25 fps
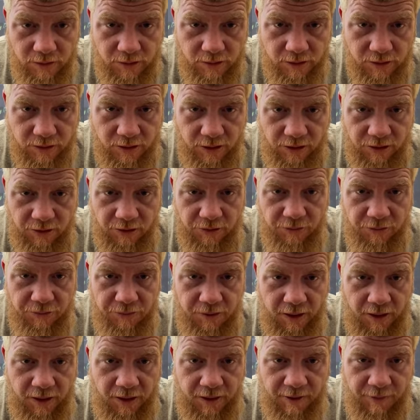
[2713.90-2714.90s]

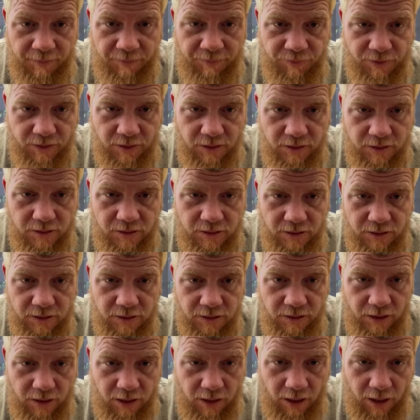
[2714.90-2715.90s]
So um, let's
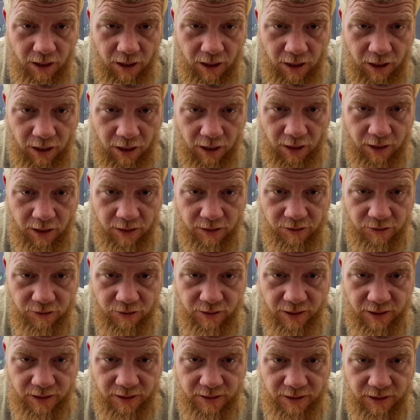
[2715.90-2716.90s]
see. Uh,
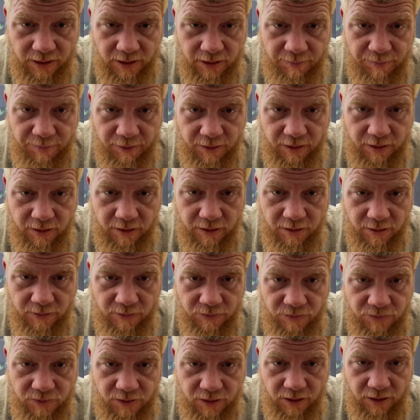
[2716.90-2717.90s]
that type
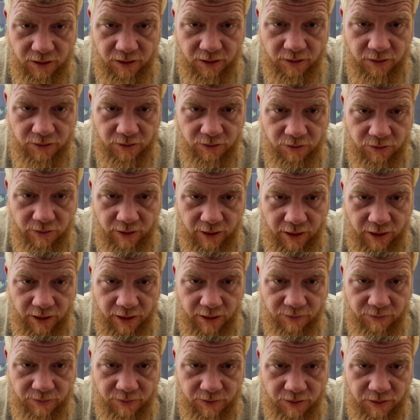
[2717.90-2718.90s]
of dog you
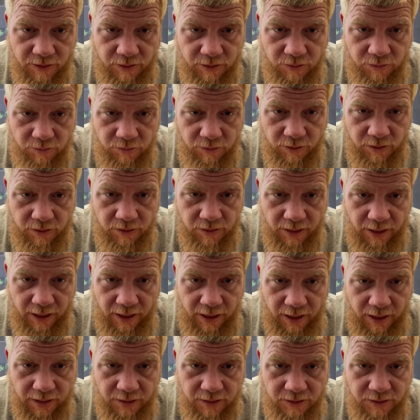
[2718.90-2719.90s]
have is one that
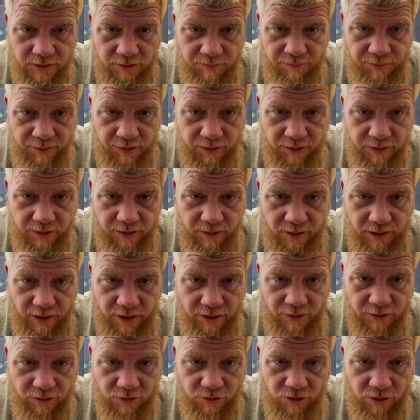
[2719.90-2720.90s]
has to burn
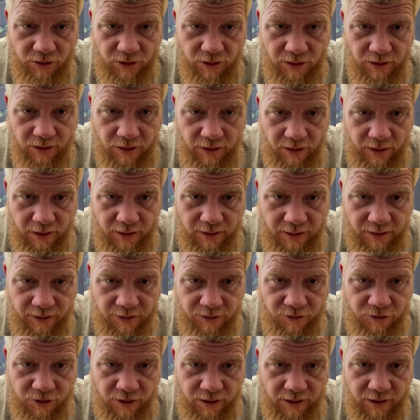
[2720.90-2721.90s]
energy. An
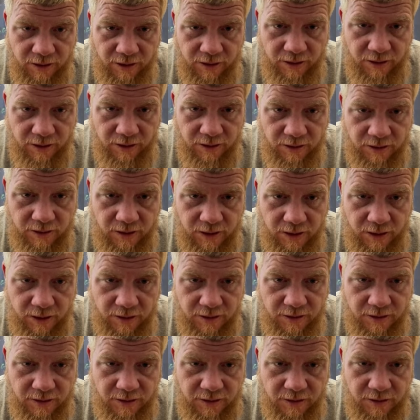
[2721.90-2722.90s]
energetic young dog
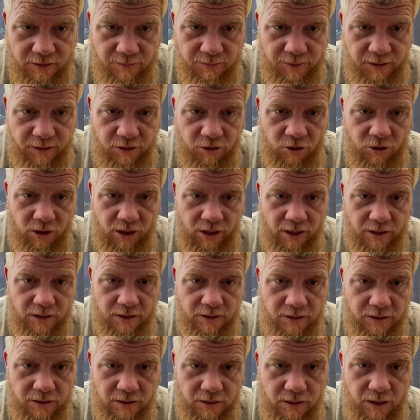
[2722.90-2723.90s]
needs to be checked.